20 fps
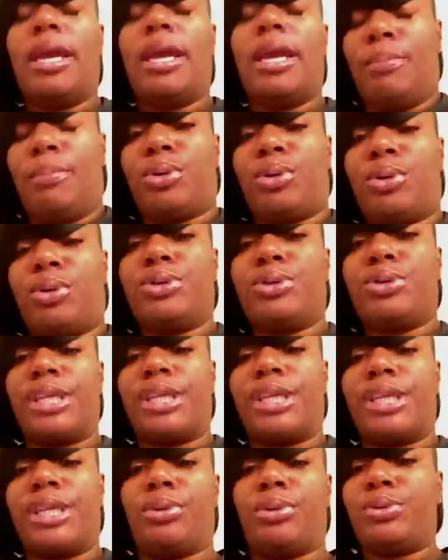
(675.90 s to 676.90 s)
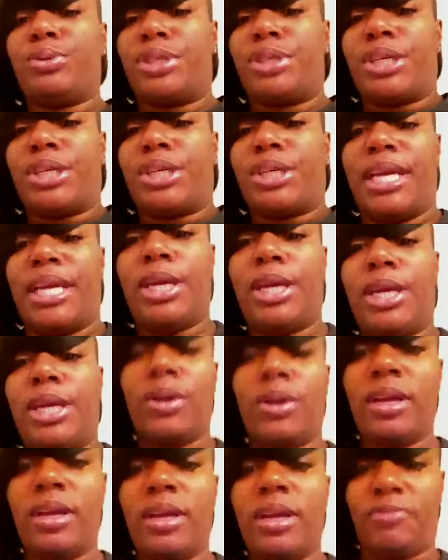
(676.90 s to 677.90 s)
It bruised her ego,
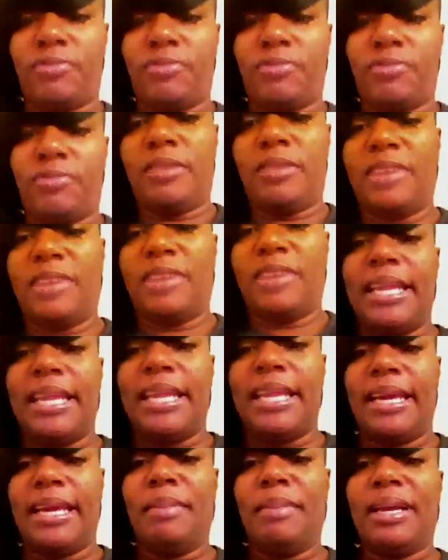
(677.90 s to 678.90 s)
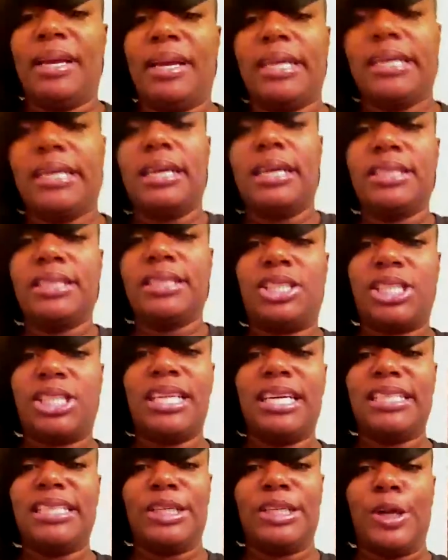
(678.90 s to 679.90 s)
if anything, because she
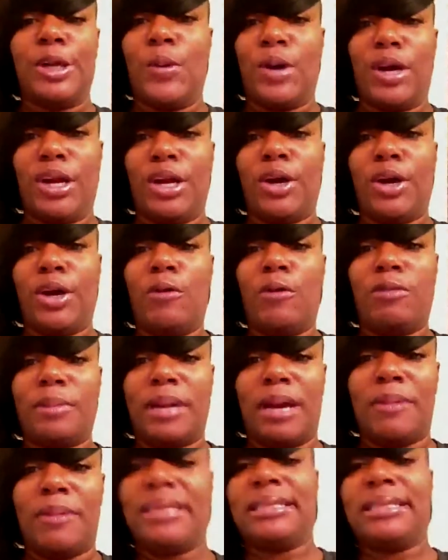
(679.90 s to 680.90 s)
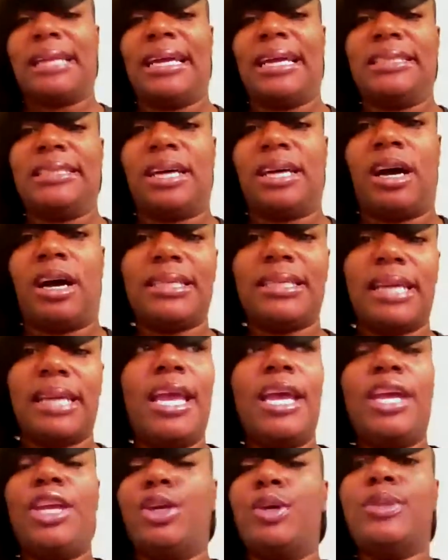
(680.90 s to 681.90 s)
doesn't know where to go from now. Because like Zahar said,
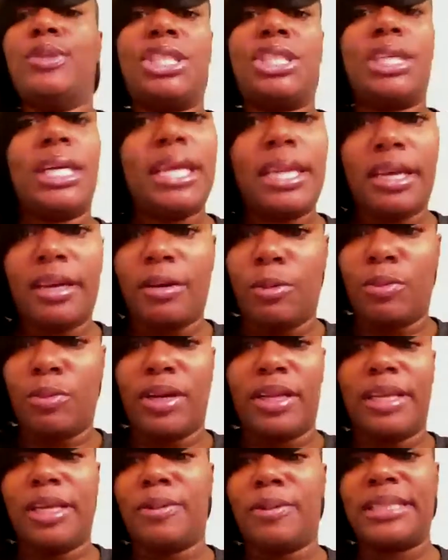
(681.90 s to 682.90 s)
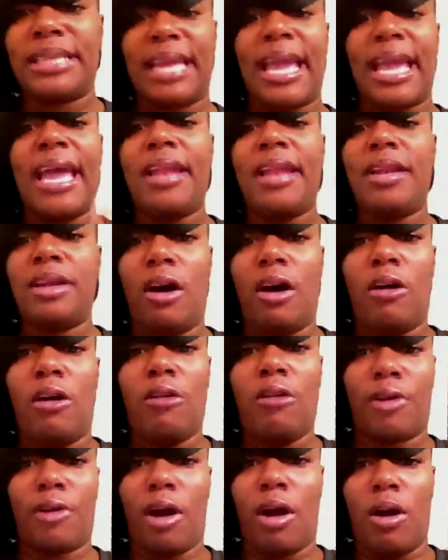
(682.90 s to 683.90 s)
you cheated, whether it was a cat, dog,
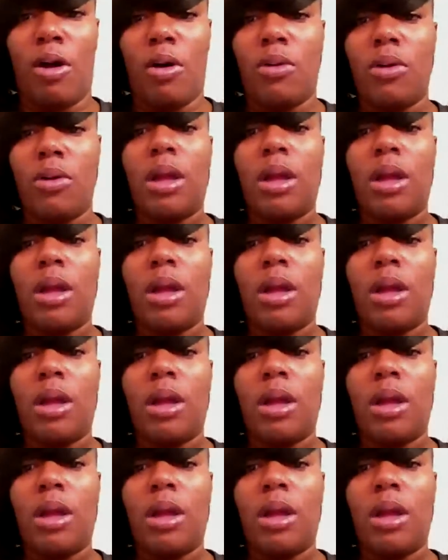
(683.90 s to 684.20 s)
frog,